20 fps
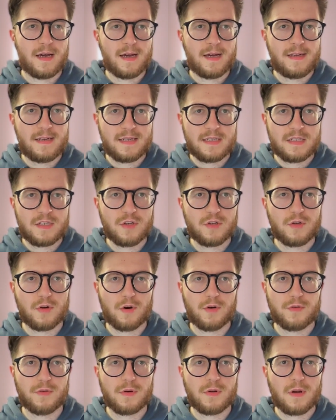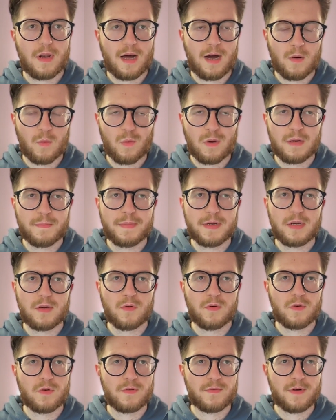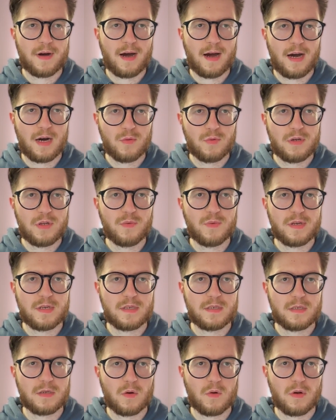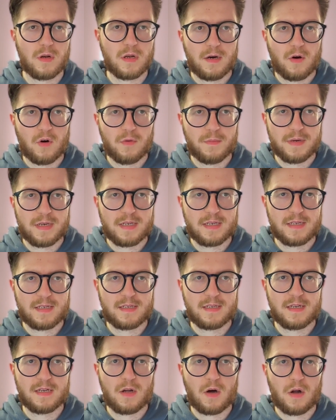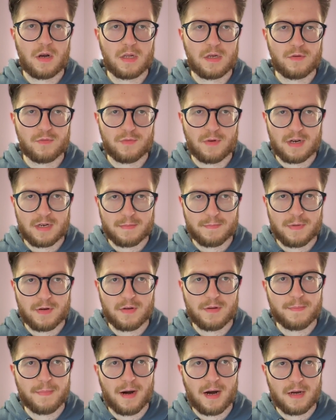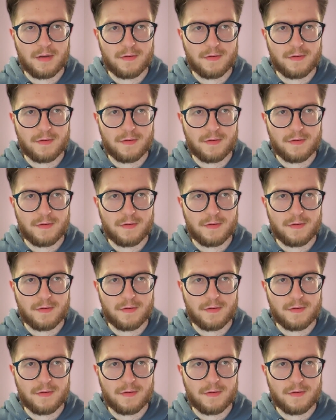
In this tutorial, I will be going over how to install Home Assistant on a Raspberry Pi